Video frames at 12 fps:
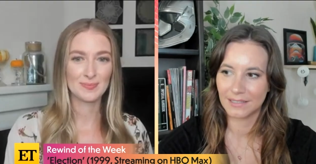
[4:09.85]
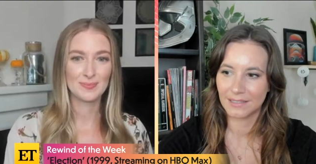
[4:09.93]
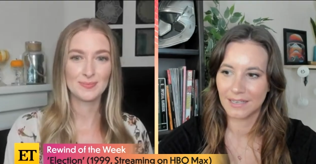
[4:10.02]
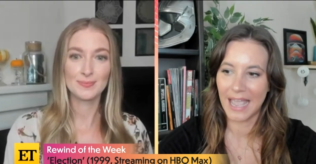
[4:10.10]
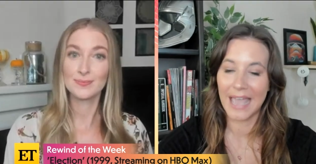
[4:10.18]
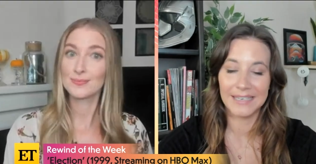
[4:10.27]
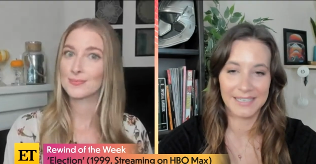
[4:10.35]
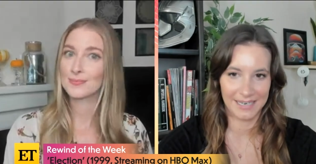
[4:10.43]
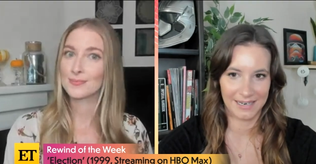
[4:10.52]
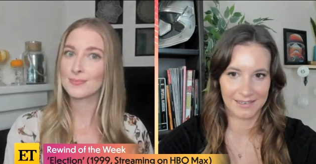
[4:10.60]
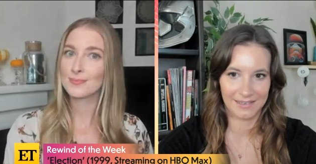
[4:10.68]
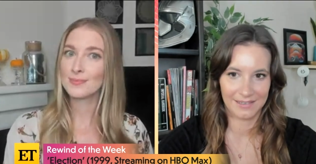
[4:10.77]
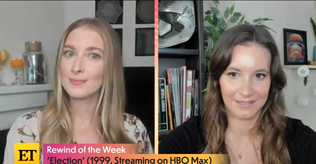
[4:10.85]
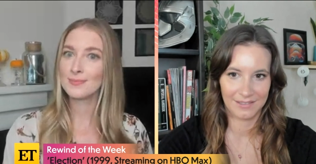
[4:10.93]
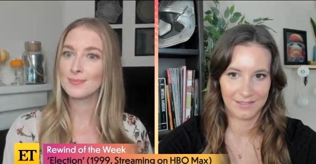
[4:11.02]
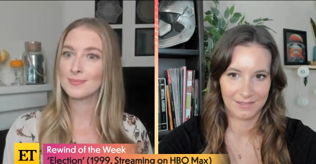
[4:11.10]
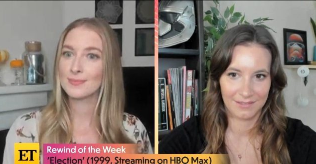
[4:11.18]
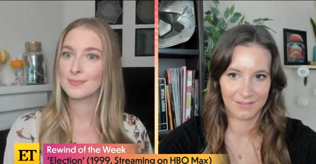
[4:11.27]
Speaker 1: ending
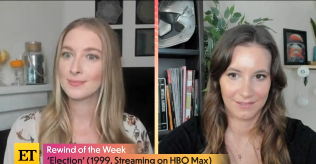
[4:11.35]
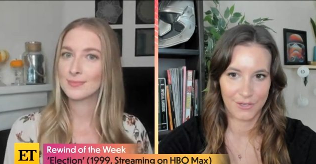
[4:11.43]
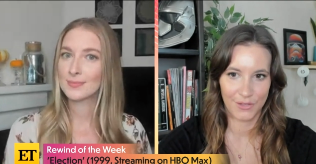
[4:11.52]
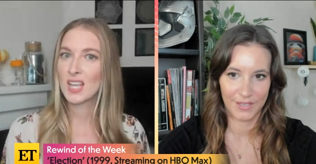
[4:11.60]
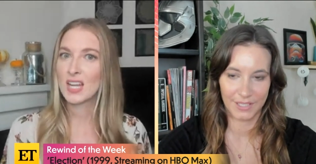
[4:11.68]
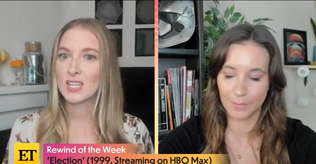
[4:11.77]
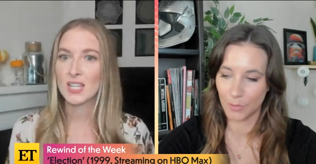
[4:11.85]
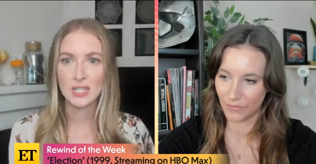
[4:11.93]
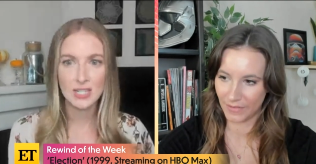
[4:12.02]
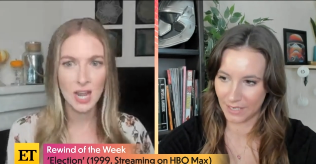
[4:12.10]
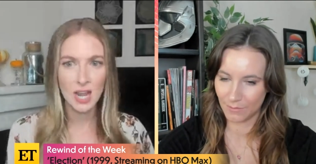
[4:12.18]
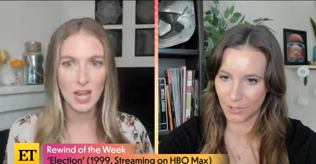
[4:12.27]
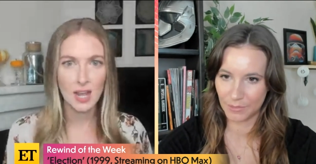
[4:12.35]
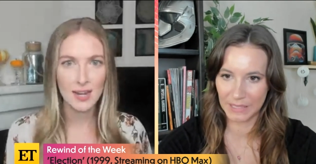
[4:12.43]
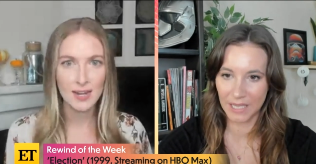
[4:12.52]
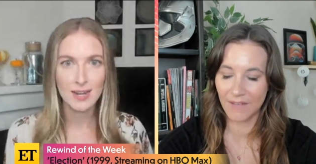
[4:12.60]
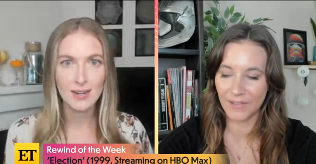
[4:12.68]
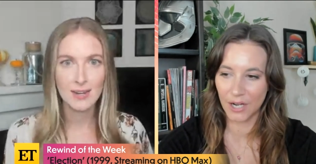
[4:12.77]
to this dun, movie, dun, dun. which we
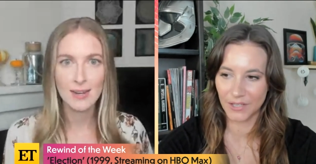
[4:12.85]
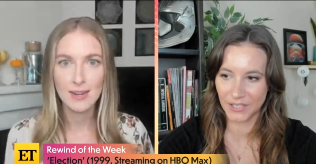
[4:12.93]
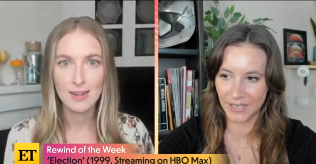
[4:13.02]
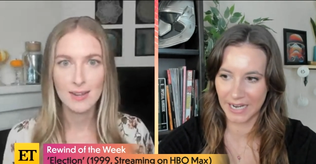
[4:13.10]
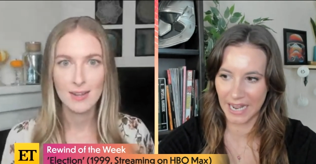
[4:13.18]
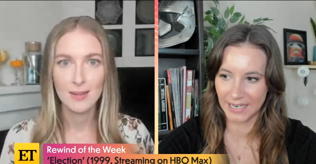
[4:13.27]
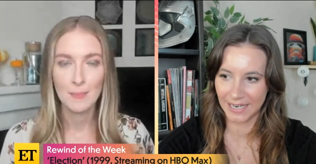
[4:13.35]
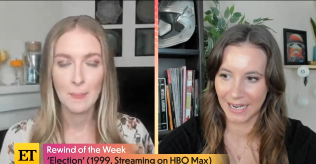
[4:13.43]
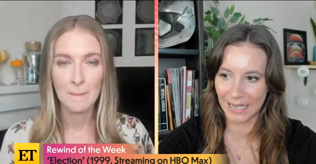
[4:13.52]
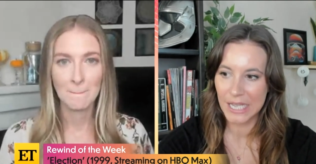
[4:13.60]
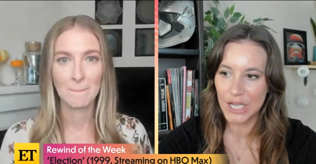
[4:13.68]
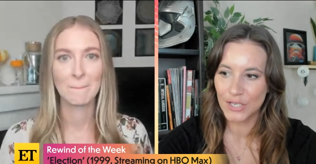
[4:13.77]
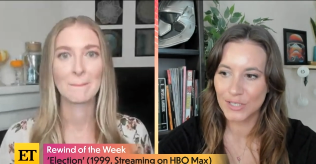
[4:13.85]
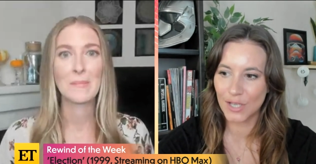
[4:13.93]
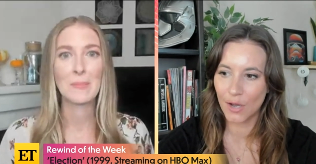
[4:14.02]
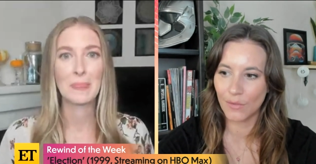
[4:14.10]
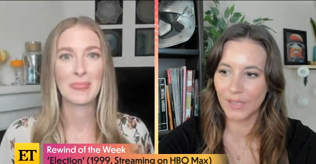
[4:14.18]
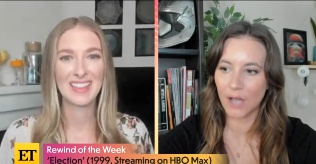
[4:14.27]
love an alternate ending.
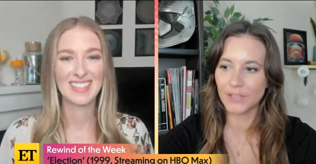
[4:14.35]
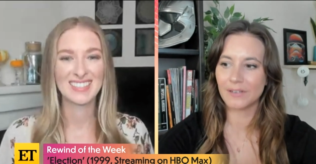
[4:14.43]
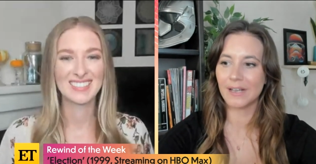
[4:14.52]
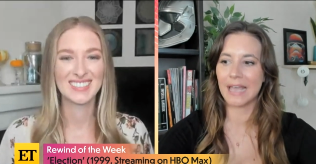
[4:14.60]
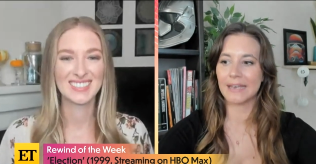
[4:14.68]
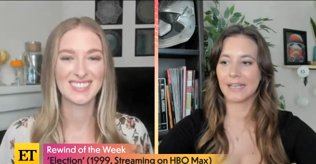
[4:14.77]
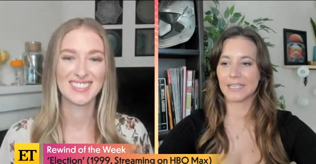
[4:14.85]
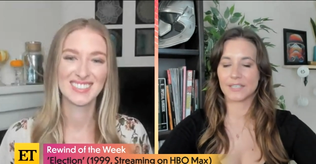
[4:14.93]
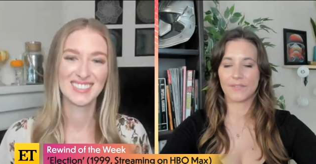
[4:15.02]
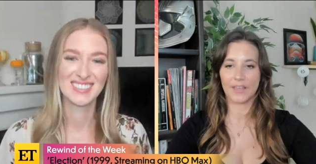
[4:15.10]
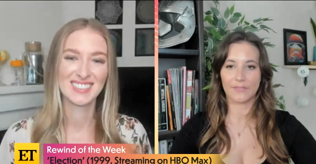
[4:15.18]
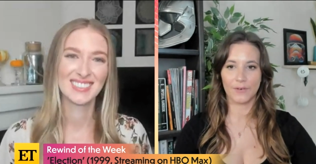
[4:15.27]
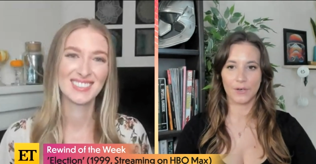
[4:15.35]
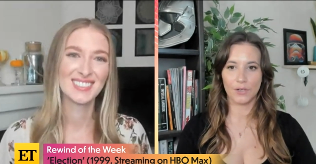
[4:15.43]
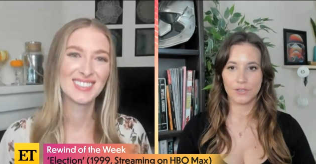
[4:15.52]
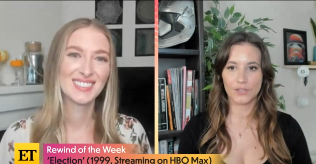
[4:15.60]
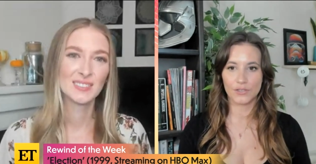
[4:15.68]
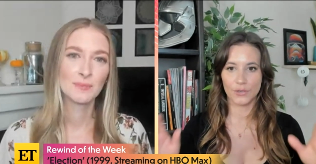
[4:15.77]
So the alternate ending is faithful
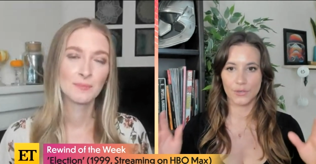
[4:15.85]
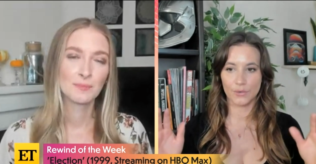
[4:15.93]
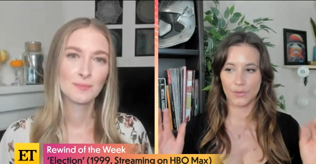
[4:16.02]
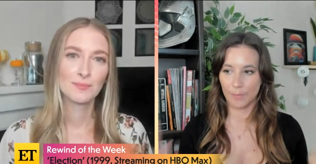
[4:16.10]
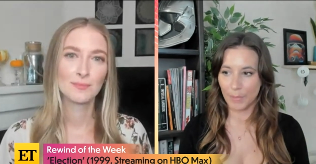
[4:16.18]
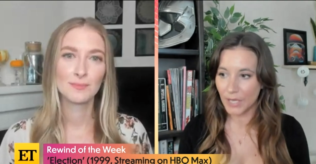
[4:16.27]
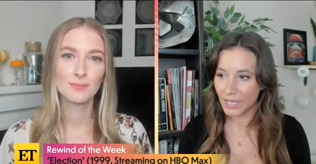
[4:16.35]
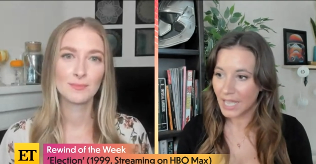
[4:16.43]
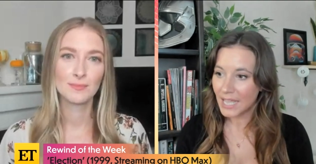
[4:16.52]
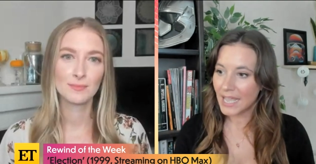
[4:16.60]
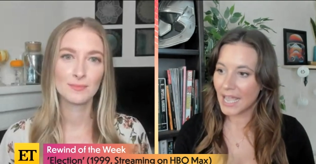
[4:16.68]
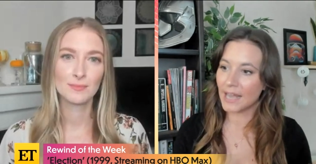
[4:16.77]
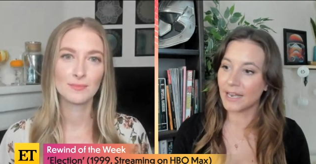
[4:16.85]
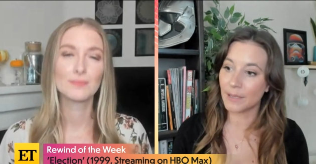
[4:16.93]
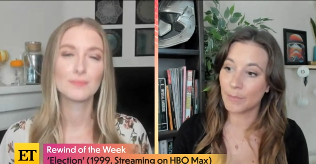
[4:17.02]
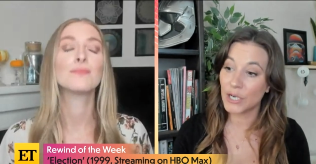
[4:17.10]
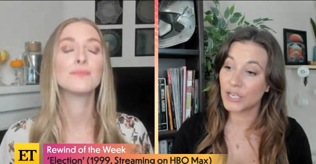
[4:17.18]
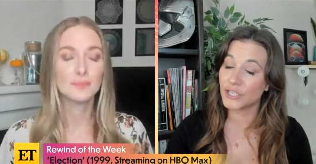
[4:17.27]
to the book, and in the
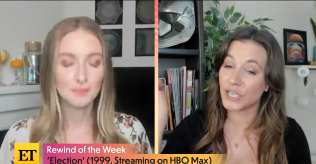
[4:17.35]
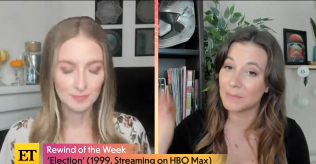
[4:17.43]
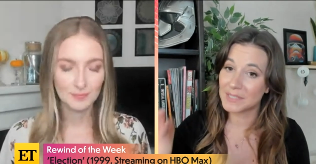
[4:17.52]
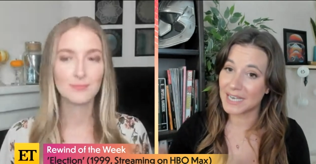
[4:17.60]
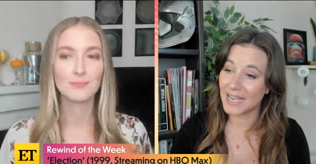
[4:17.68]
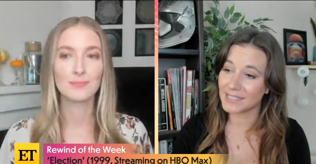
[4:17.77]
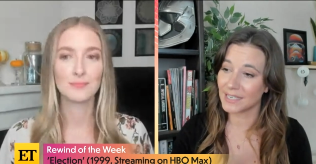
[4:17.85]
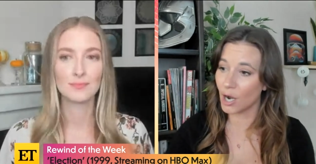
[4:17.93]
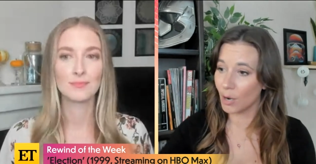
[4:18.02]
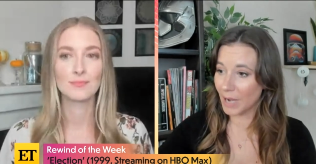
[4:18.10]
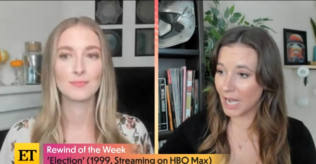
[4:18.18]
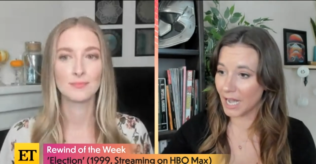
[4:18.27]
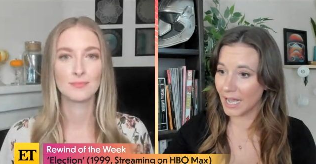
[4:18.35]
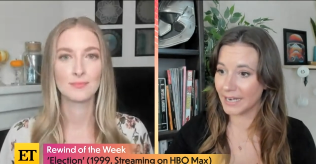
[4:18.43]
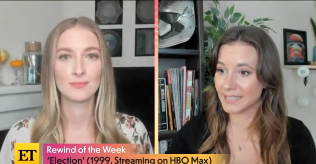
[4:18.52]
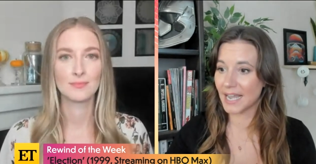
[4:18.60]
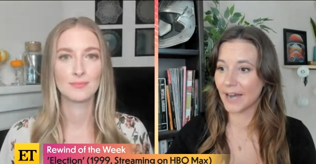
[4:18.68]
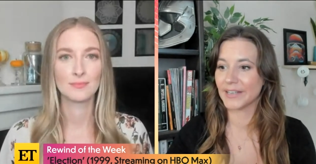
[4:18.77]
book, Jim stays in Omaha and
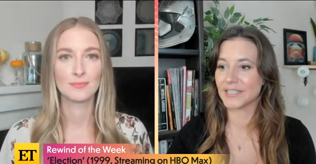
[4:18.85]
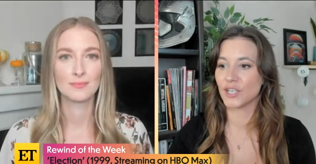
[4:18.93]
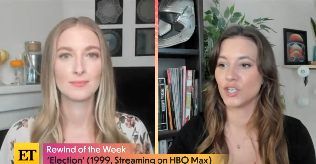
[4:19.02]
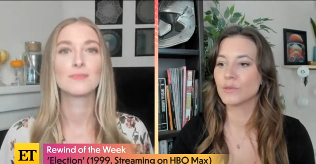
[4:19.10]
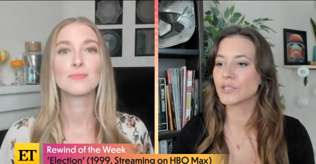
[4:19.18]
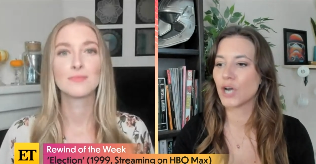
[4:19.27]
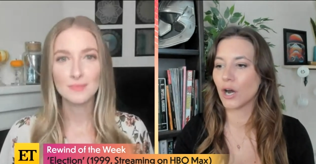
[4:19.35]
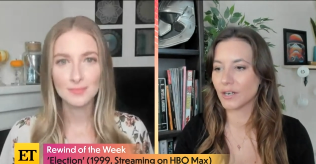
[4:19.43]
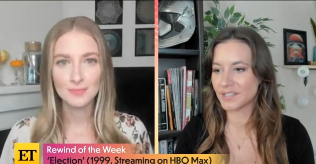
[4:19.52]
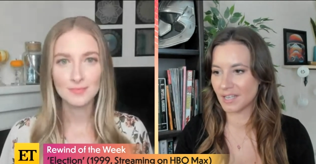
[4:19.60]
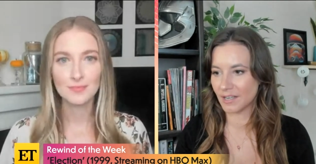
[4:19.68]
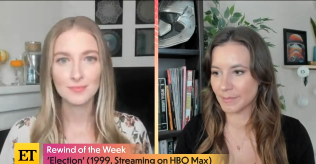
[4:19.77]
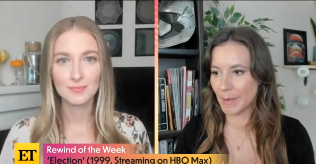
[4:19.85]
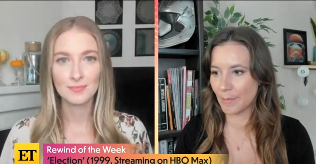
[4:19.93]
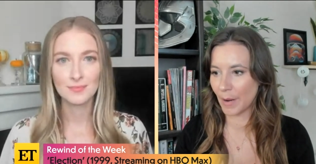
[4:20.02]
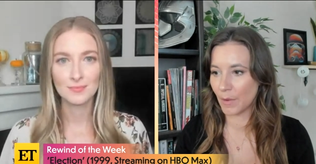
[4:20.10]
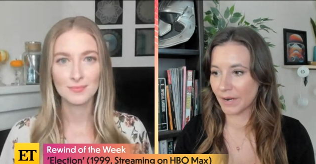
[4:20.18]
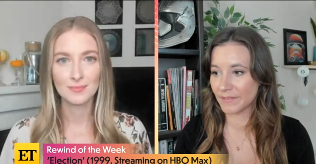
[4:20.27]
is hired as a used car salesman by
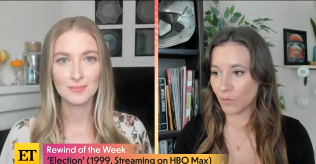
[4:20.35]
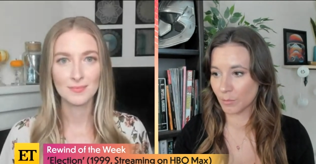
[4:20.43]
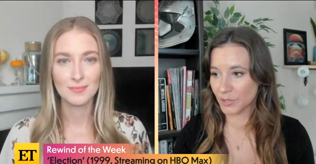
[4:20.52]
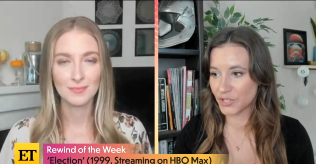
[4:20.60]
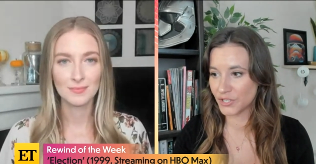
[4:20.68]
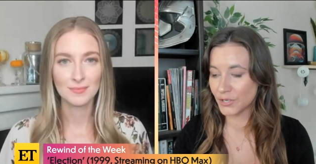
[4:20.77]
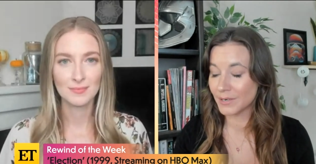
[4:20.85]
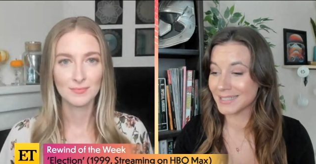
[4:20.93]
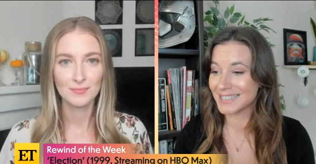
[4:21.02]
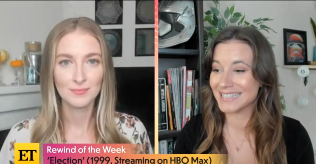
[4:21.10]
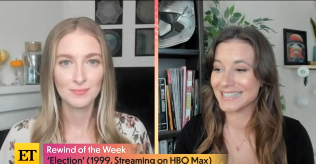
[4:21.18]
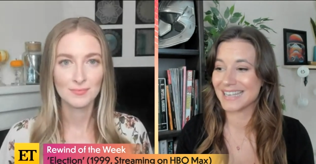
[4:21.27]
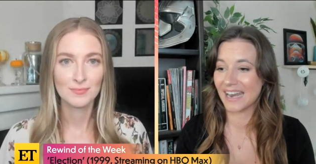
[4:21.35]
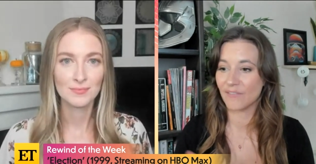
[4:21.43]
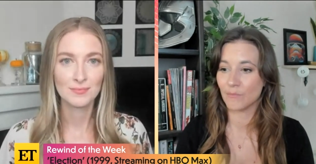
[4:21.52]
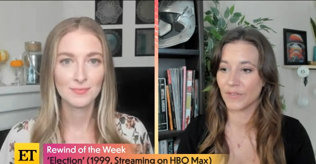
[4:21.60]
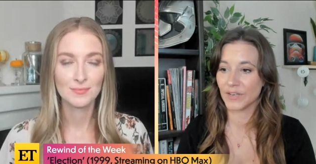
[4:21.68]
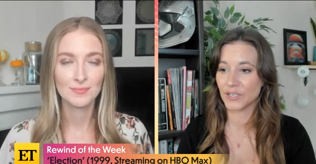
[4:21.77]
one of his former students instead of
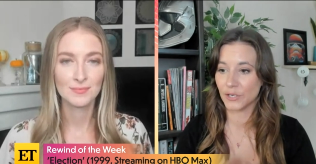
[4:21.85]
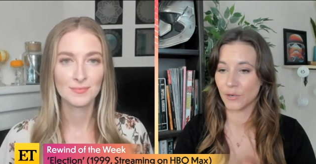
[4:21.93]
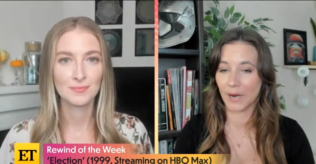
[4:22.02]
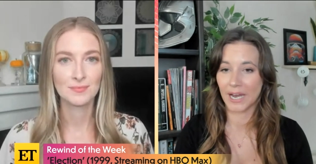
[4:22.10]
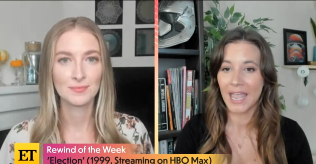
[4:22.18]
moving to New York.